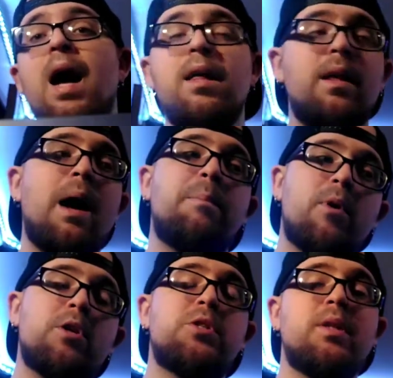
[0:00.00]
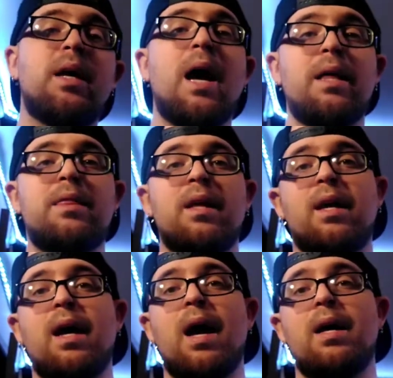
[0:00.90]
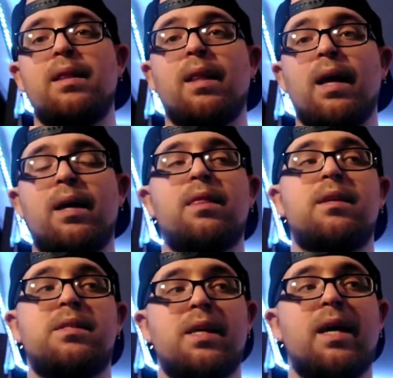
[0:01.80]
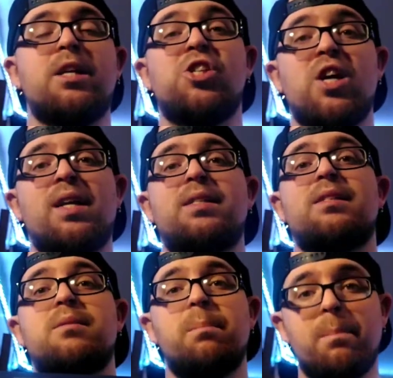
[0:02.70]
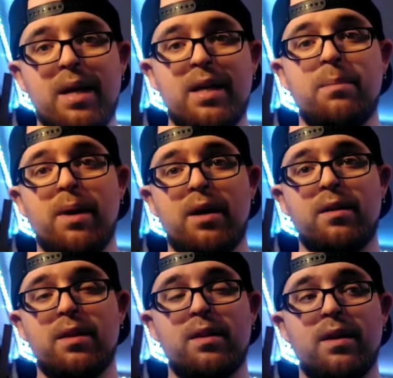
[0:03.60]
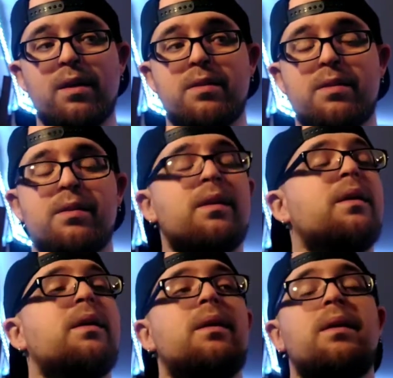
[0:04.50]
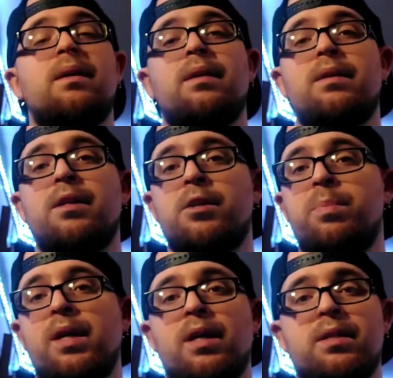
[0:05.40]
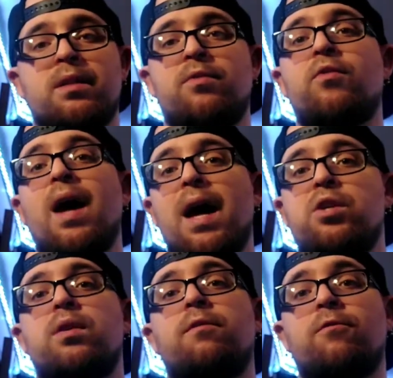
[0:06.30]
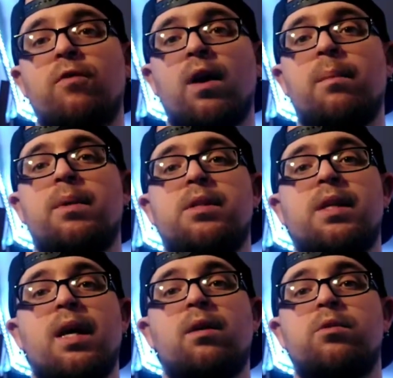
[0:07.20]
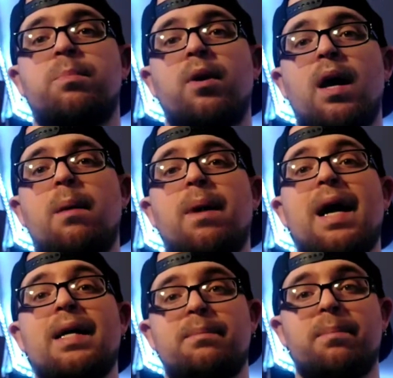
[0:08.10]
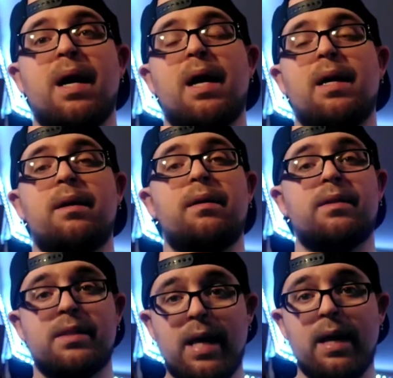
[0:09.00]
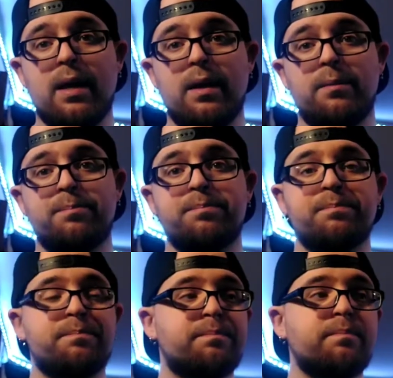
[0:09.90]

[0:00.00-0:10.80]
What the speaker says: I personally, I think I like the Sega Genesis Mini better than this, just because it's actually from Sega. It was put out by Sega, and